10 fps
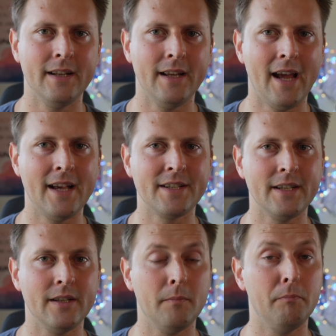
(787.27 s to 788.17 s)
it has
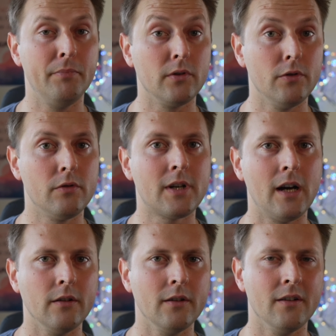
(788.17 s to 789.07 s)
a blue
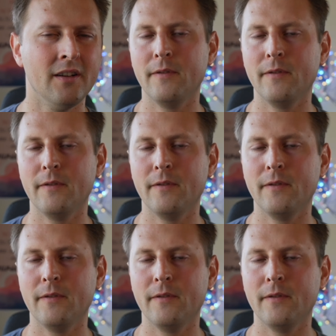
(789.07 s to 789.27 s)
color.